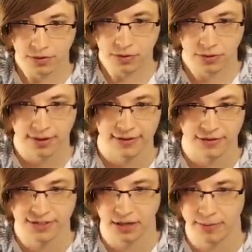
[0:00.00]
Okay, there's
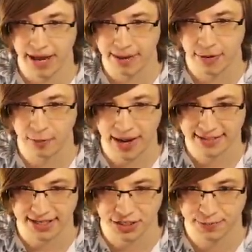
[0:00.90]
some ammo
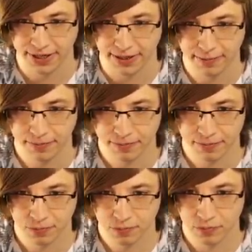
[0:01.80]
max HP.
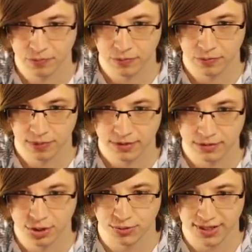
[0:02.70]

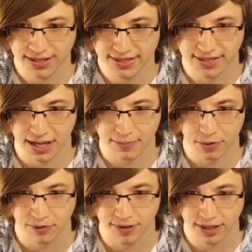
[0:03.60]
Shoot that sniper
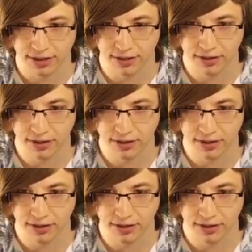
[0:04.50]
over there.